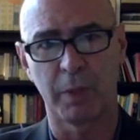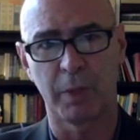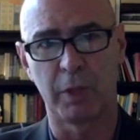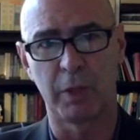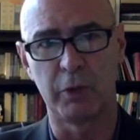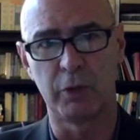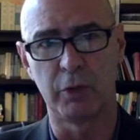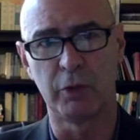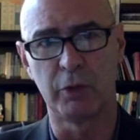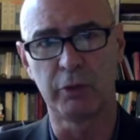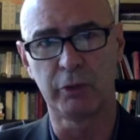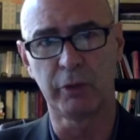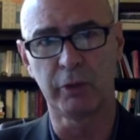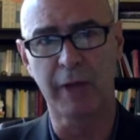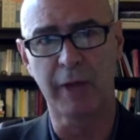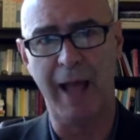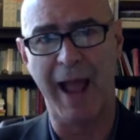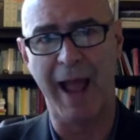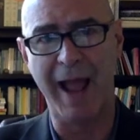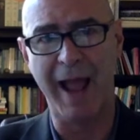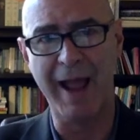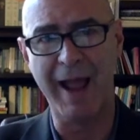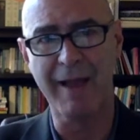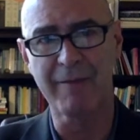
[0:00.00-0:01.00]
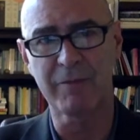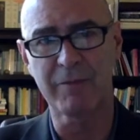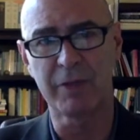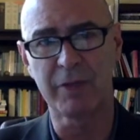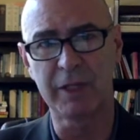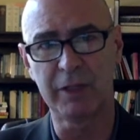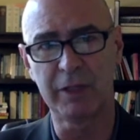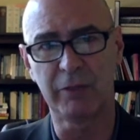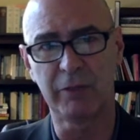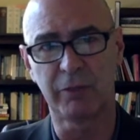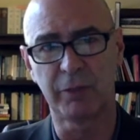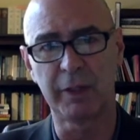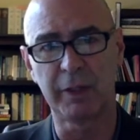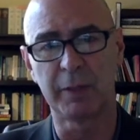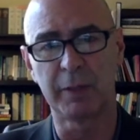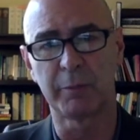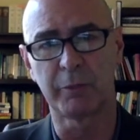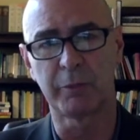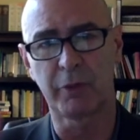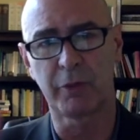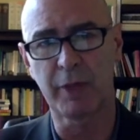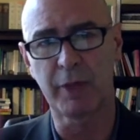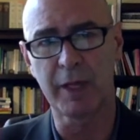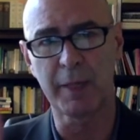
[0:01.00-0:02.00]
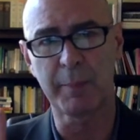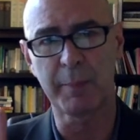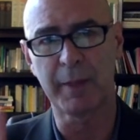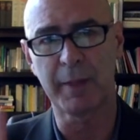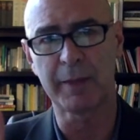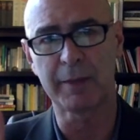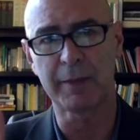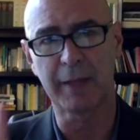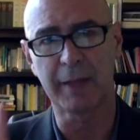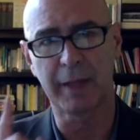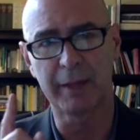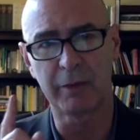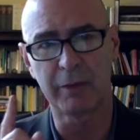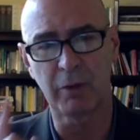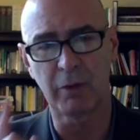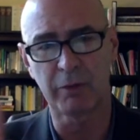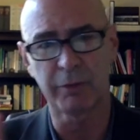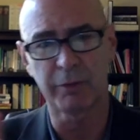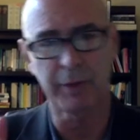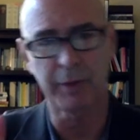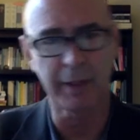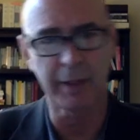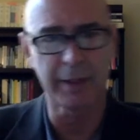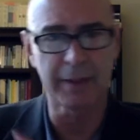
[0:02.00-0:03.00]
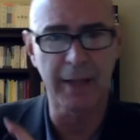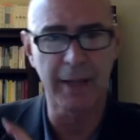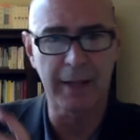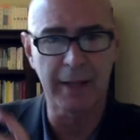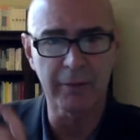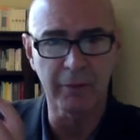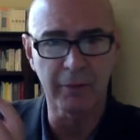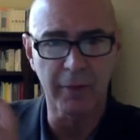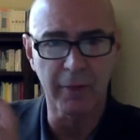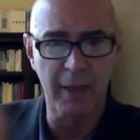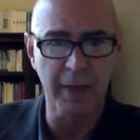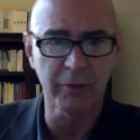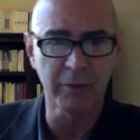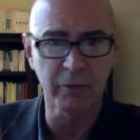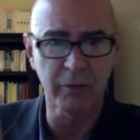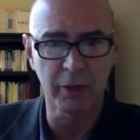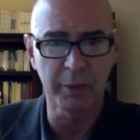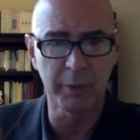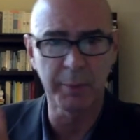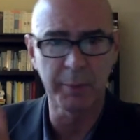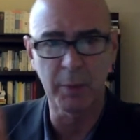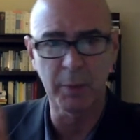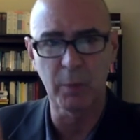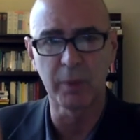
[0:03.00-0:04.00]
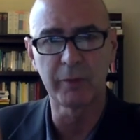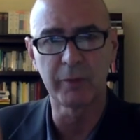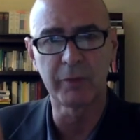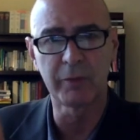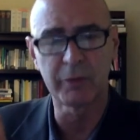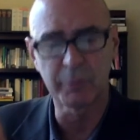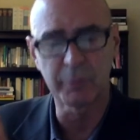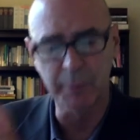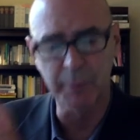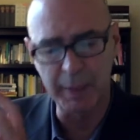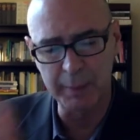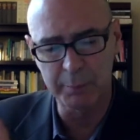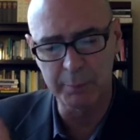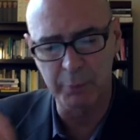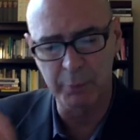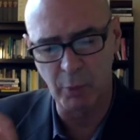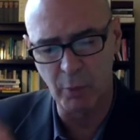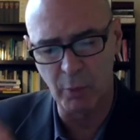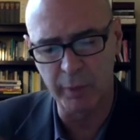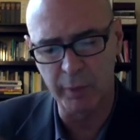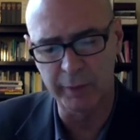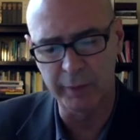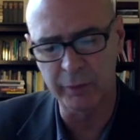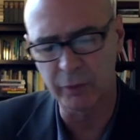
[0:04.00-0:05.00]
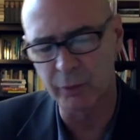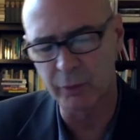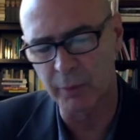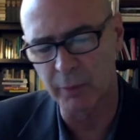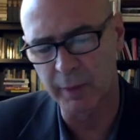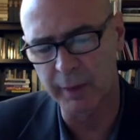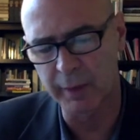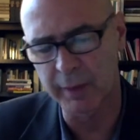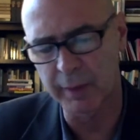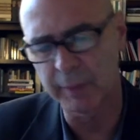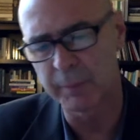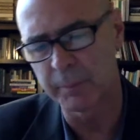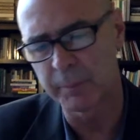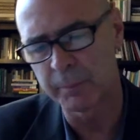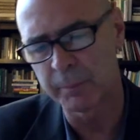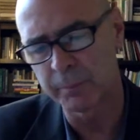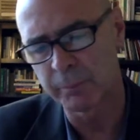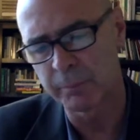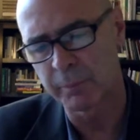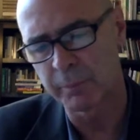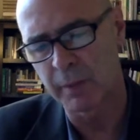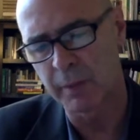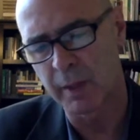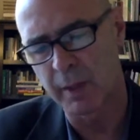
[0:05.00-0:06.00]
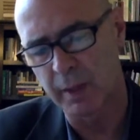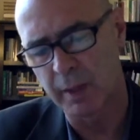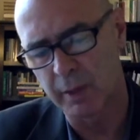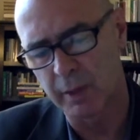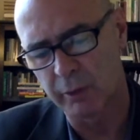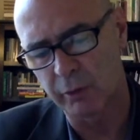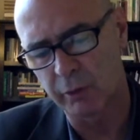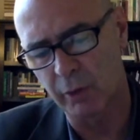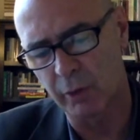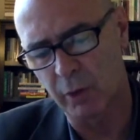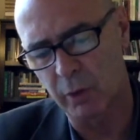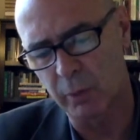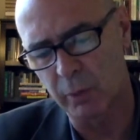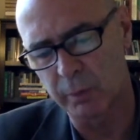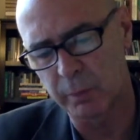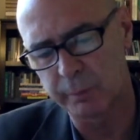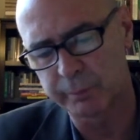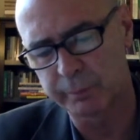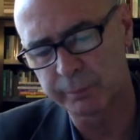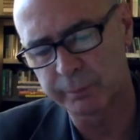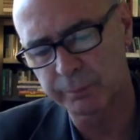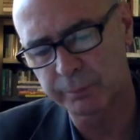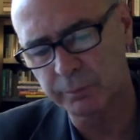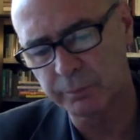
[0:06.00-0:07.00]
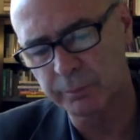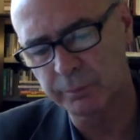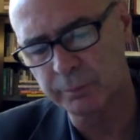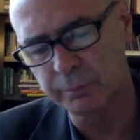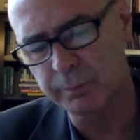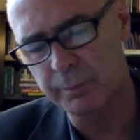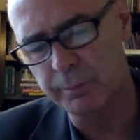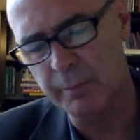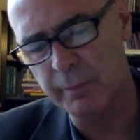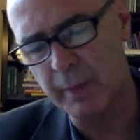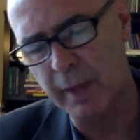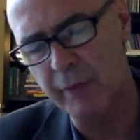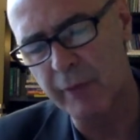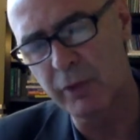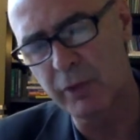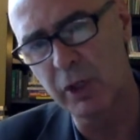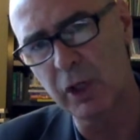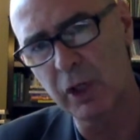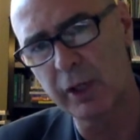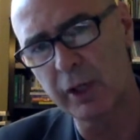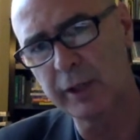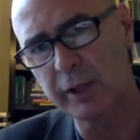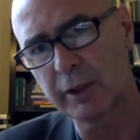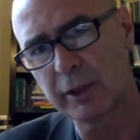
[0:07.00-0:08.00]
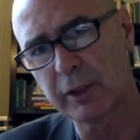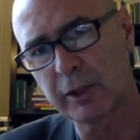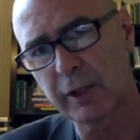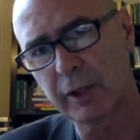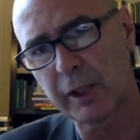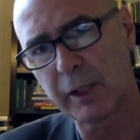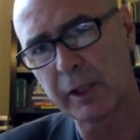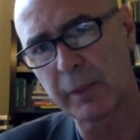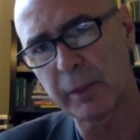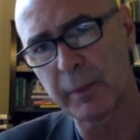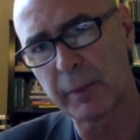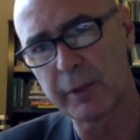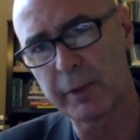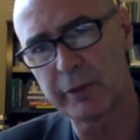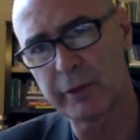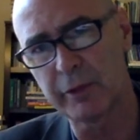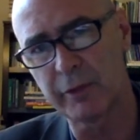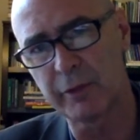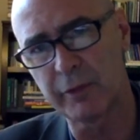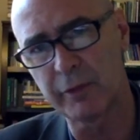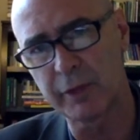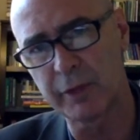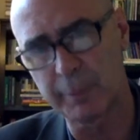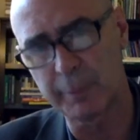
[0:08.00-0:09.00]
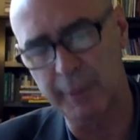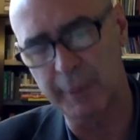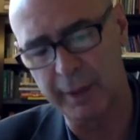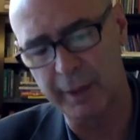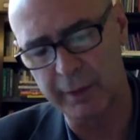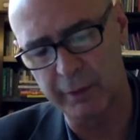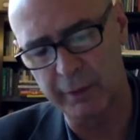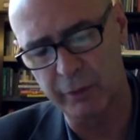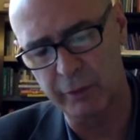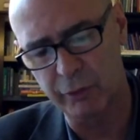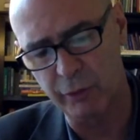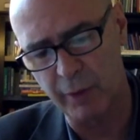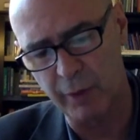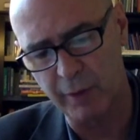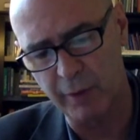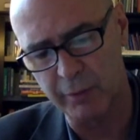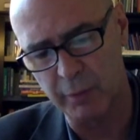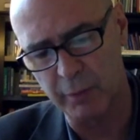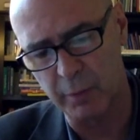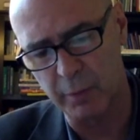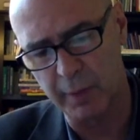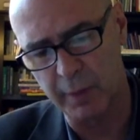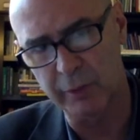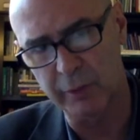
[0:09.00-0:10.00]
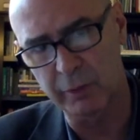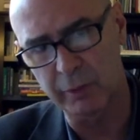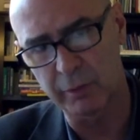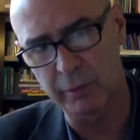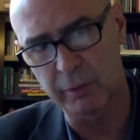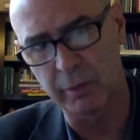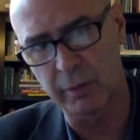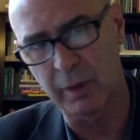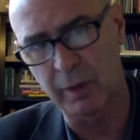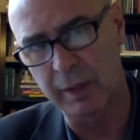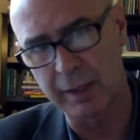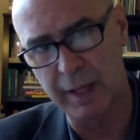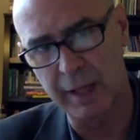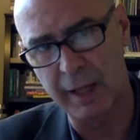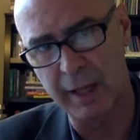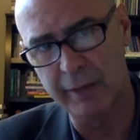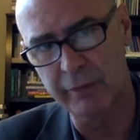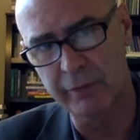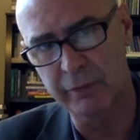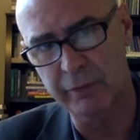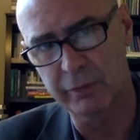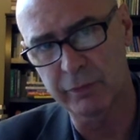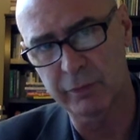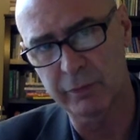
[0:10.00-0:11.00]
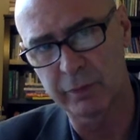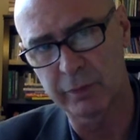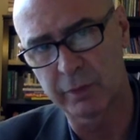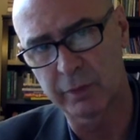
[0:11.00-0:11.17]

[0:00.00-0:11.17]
You should have these freedoms. Think about that, and don't forget that. So that's going to be one of his main points, right? So if you look at the Declaration of Independence, you have a right to life,